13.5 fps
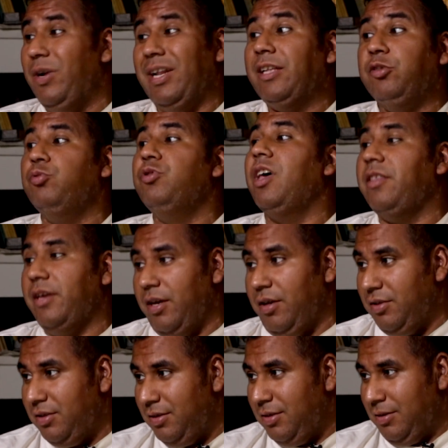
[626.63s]
but it can do nothing
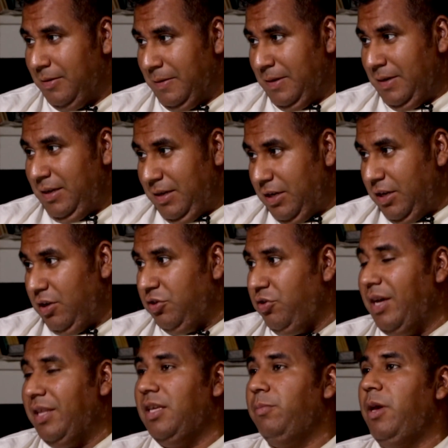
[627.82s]
else. So
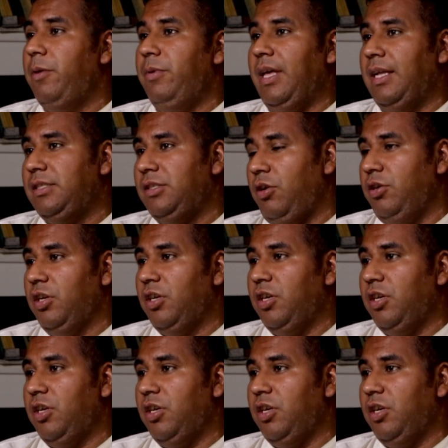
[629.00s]
I think maybe that's starting